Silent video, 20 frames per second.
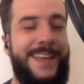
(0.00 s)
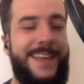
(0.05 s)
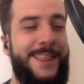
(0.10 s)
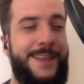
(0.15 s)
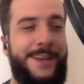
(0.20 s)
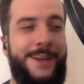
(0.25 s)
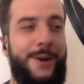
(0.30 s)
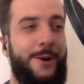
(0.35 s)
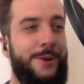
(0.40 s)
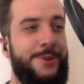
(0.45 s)
In
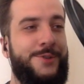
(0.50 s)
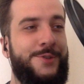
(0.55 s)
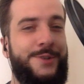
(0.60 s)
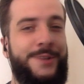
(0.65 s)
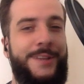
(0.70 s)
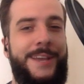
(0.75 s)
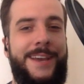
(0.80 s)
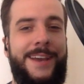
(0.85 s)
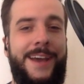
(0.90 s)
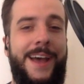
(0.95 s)
the Ultra
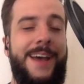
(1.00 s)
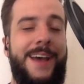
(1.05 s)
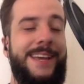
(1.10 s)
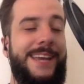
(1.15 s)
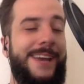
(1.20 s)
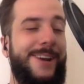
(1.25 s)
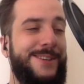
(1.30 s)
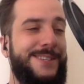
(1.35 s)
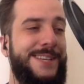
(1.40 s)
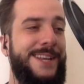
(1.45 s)
League,
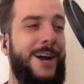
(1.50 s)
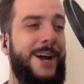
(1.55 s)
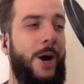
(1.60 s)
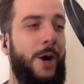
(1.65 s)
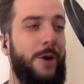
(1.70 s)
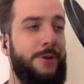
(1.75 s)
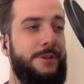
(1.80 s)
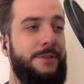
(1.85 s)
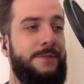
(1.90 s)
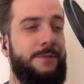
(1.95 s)
Giratina
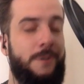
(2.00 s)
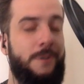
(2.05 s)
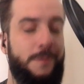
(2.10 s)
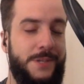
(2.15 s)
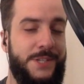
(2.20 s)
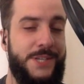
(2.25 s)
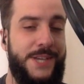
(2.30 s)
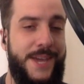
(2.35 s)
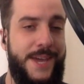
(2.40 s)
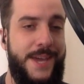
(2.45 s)
Altered Form
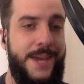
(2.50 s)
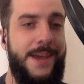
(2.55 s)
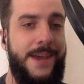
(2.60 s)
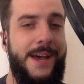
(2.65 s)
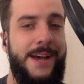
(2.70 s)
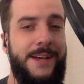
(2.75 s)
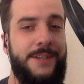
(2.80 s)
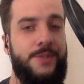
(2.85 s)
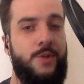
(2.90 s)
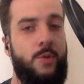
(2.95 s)
is key,
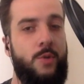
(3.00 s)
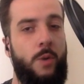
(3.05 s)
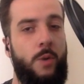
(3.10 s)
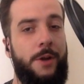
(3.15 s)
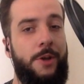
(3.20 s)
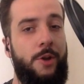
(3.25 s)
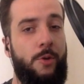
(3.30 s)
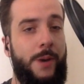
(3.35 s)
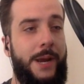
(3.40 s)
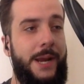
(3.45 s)
so while
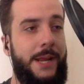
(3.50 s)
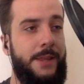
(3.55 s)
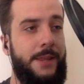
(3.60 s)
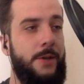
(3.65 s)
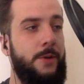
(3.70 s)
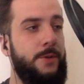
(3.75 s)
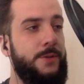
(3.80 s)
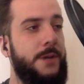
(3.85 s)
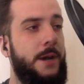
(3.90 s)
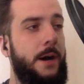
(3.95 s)
you're raiding
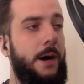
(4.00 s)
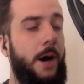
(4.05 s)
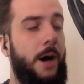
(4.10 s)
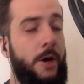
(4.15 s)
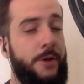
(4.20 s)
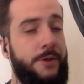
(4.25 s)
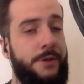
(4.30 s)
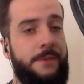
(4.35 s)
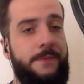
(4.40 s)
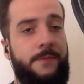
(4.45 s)
those
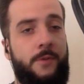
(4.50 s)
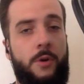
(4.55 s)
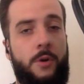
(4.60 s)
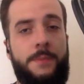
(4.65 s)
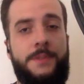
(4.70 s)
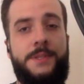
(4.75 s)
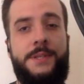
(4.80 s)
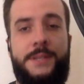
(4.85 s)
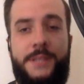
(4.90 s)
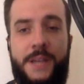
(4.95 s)
Altered
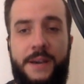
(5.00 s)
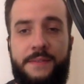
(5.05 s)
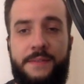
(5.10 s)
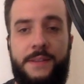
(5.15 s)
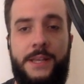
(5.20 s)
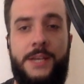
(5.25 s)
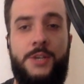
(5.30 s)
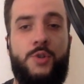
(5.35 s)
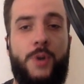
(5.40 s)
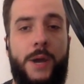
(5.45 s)
Forms,
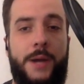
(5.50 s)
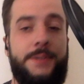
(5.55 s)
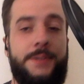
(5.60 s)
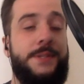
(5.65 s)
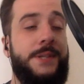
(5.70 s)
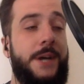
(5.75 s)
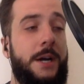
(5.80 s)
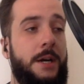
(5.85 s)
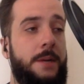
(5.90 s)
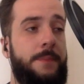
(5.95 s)
definitely try to
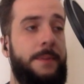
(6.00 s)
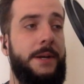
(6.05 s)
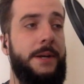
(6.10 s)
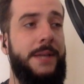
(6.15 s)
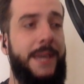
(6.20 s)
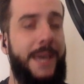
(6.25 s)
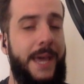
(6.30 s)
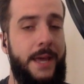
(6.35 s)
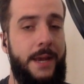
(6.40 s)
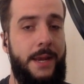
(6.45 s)
stock up on
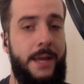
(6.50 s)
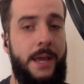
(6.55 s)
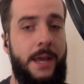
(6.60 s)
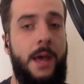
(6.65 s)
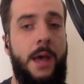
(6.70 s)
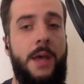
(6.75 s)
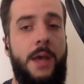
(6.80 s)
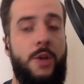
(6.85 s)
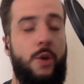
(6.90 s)
candy.